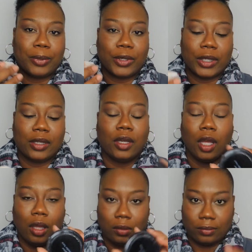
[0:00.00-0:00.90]
to put,
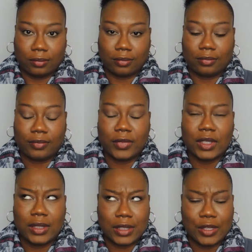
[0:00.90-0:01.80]

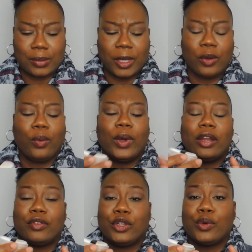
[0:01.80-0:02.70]
excuse me,
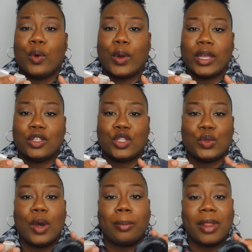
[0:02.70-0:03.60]
whatever you're going
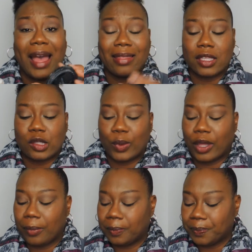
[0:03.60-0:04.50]
to apply this
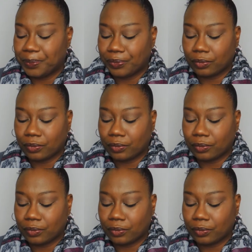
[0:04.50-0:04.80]
with.